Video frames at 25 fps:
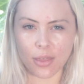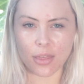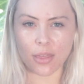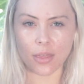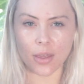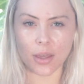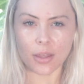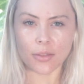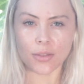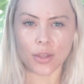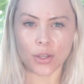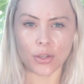
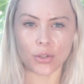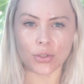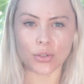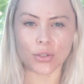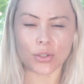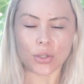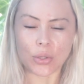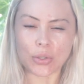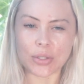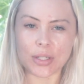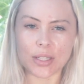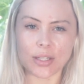thing that you
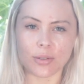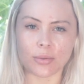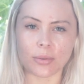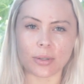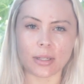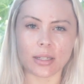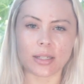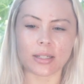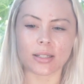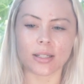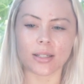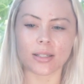so
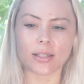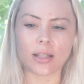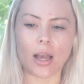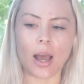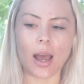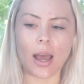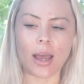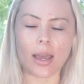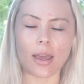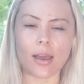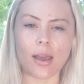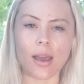desperately
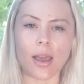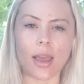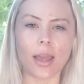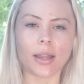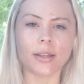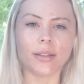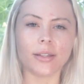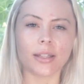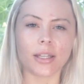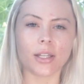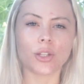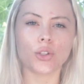desire,
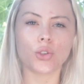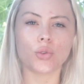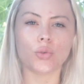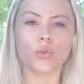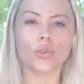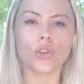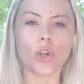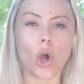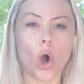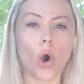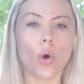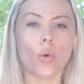and yet you
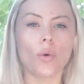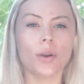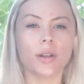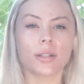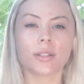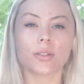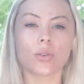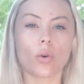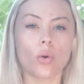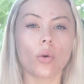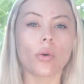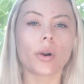know
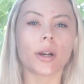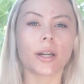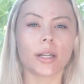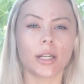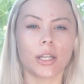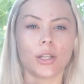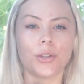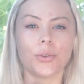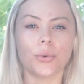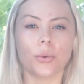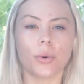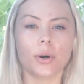it's already
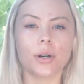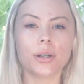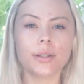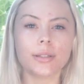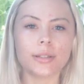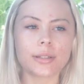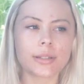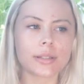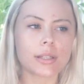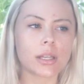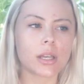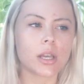
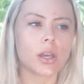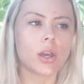yours.